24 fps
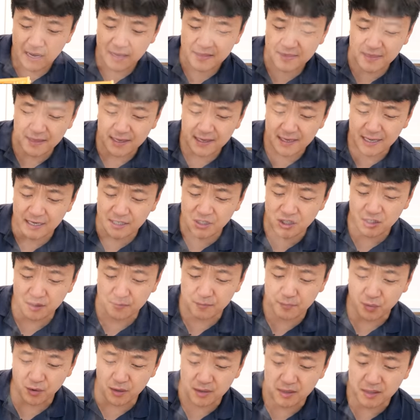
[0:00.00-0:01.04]
I think I should
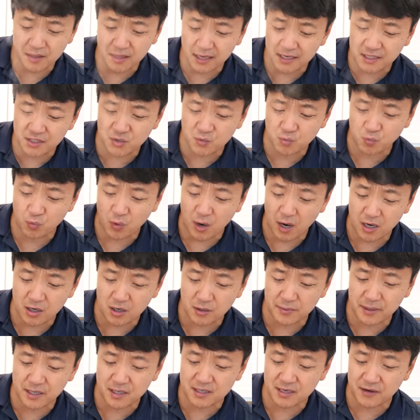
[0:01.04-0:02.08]
have put less
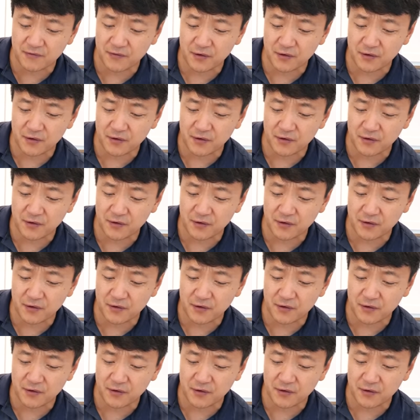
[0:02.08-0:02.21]
water because